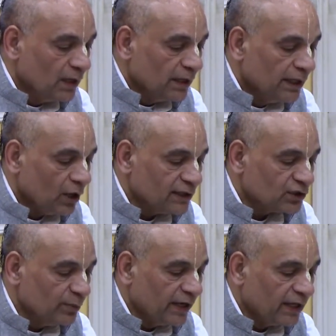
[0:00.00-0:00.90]
He
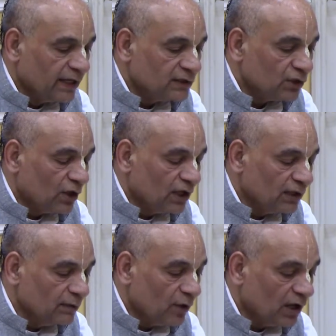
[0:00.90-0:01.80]
also maintains all,
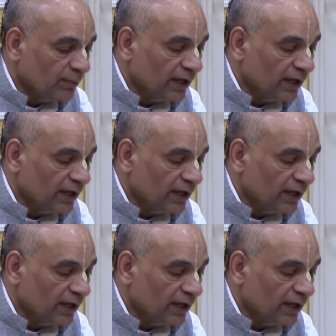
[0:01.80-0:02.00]
all